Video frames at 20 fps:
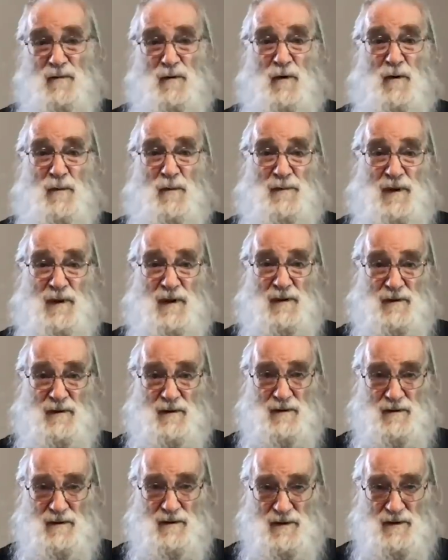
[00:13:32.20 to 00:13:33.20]
group that
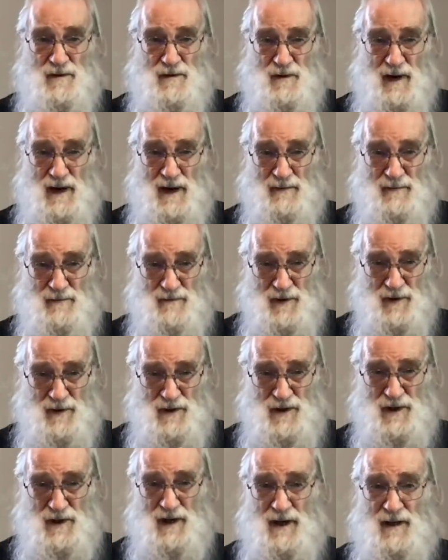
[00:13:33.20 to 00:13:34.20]
contrived,
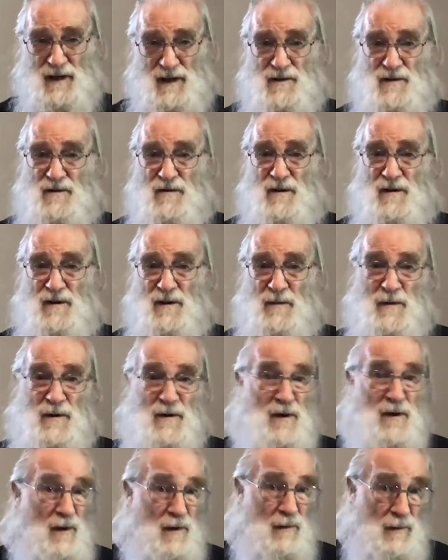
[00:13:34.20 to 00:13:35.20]
starting
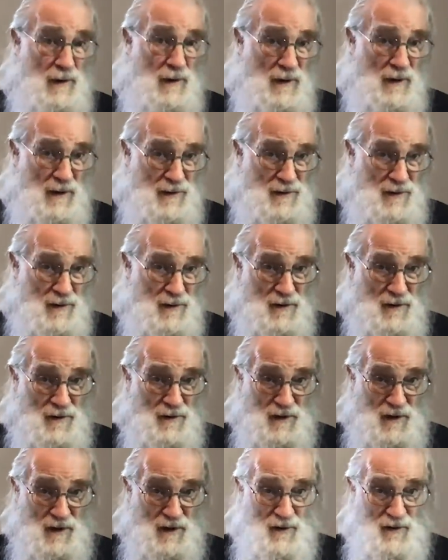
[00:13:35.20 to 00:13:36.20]
with Hillary Clinton
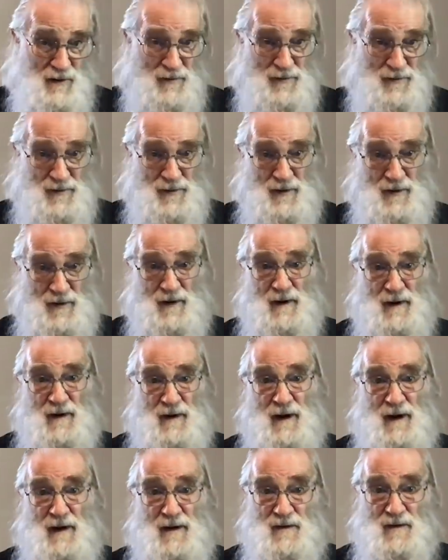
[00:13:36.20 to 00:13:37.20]
herself,
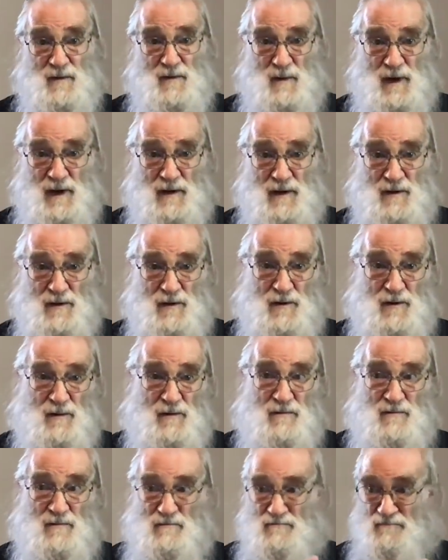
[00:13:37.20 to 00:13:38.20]
as a way
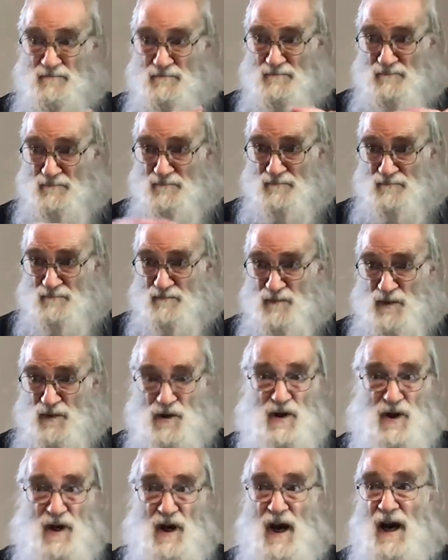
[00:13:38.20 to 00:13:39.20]
to
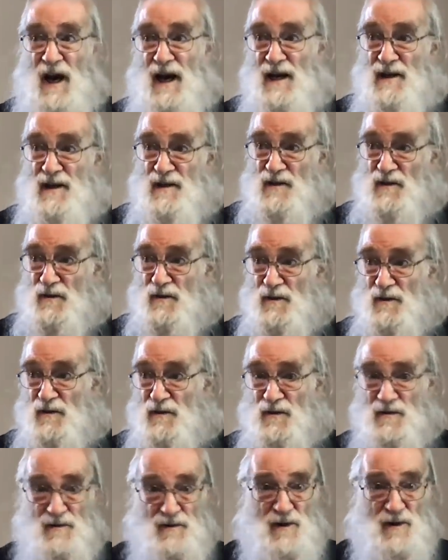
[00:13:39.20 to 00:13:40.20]
disguise or
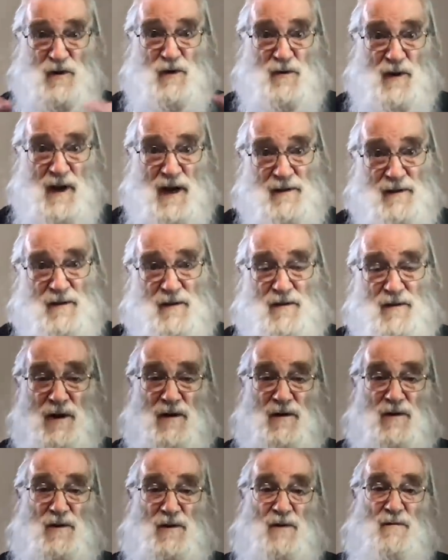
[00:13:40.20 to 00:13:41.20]
distract
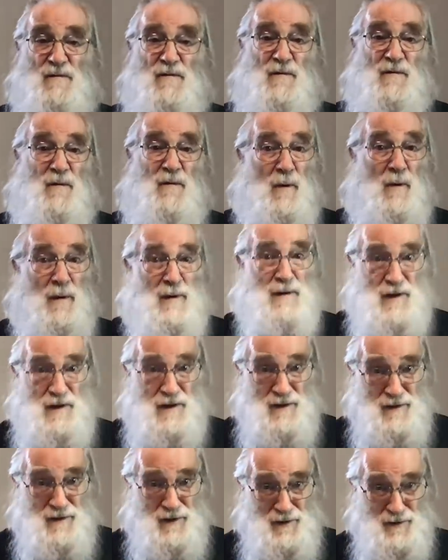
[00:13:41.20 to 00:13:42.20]
attention from what was
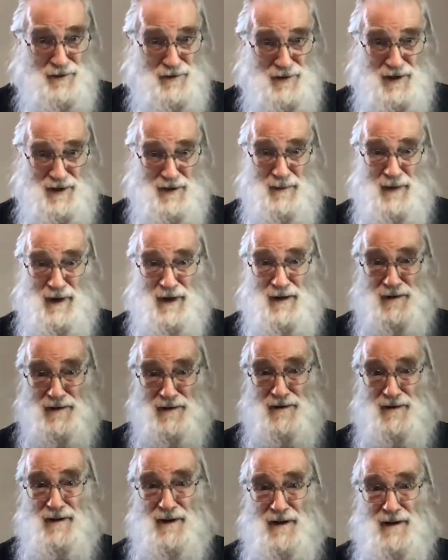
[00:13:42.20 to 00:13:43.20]
in those emails.